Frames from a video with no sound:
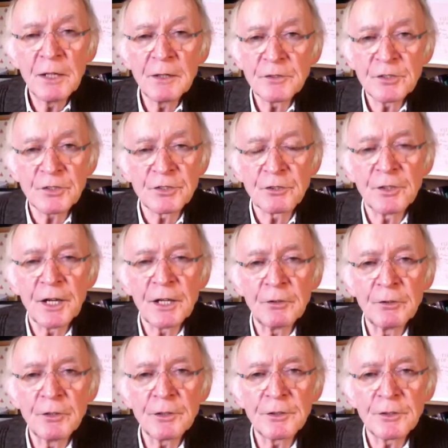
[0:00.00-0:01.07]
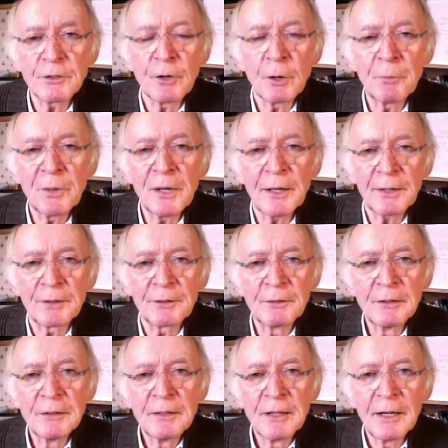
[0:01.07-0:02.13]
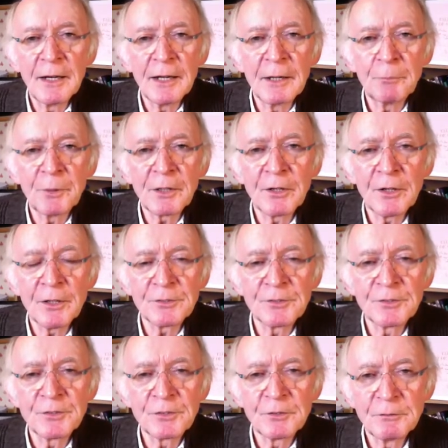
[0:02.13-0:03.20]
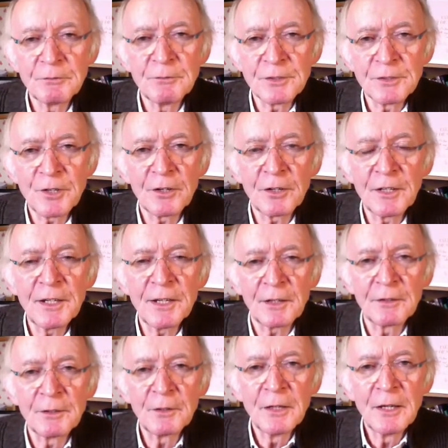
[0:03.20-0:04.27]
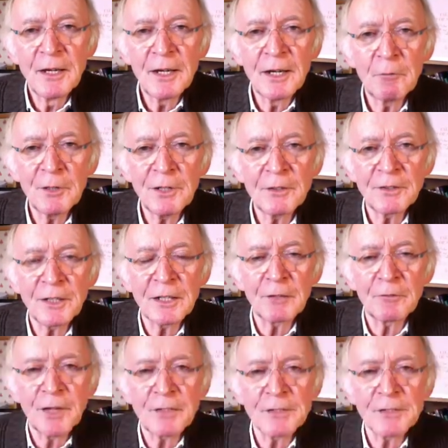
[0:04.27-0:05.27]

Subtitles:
they're just going to ignore it, they're going to break it, because they sort of need it. What do you think about that?